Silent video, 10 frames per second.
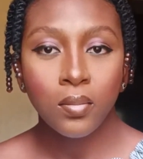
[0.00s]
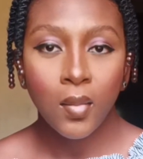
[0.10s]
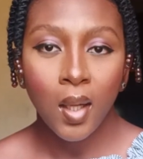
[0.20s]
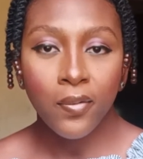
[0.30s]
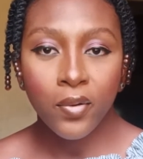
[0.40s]

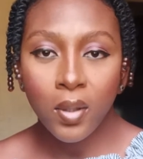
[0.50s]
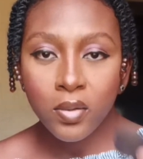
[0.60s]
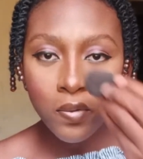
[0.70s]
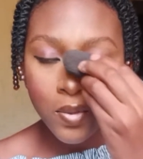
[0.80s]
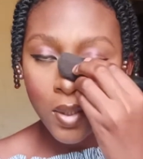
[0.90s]
I've run out of
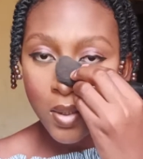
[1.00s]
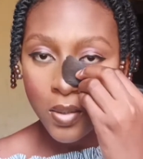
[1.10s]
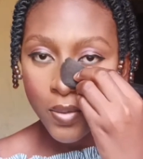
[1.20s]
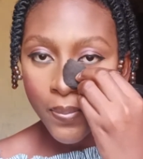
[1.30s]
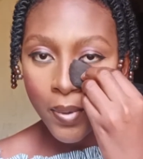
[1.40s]
setting
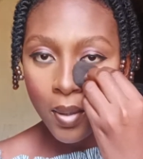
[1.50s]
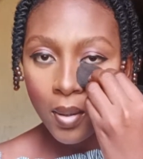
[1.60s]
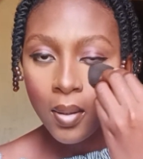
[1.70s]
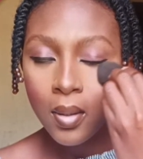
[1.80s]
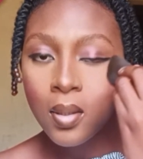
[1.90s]
spray.
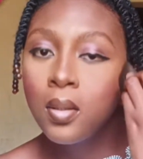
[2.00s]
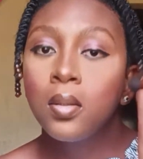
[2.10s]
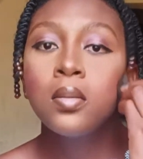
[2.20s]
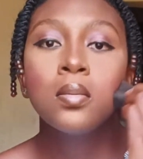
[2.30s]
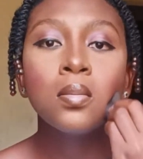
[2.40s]

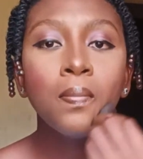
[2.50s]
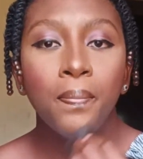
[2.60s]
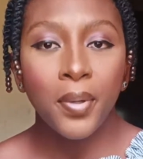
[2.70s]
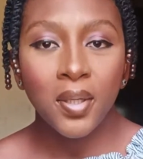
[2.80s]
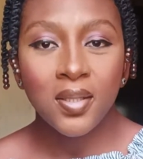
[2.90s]

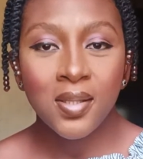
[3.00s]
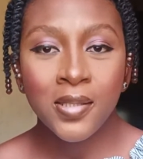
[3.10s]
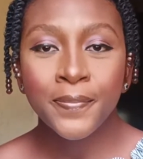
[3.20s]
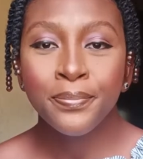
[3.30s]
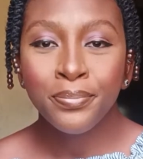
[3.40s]
But
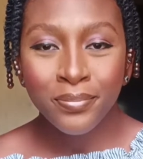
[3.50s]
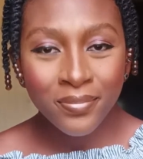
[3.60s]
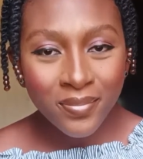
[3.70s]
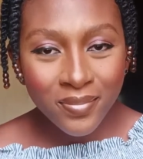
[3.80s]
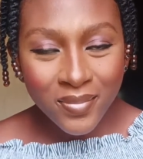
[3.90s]

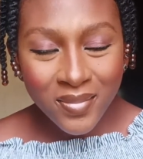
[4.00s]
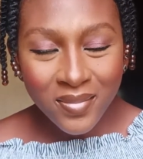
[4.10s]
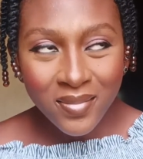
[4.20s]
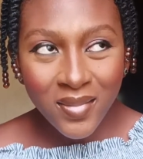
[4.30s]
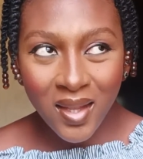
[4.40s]

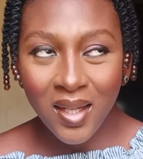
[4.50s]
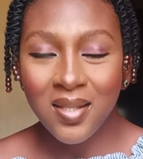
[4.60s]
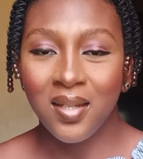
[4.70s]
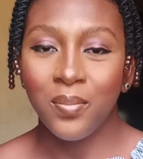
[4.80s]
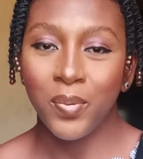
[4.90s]
that's an
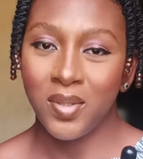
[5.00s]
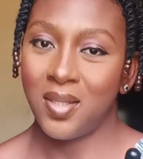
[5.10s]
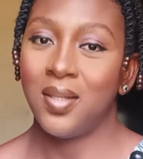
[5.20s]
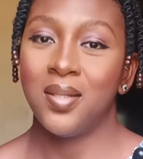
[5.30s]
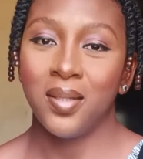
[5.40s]
important
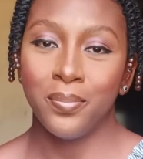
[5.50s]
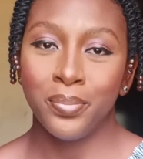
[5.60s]
step.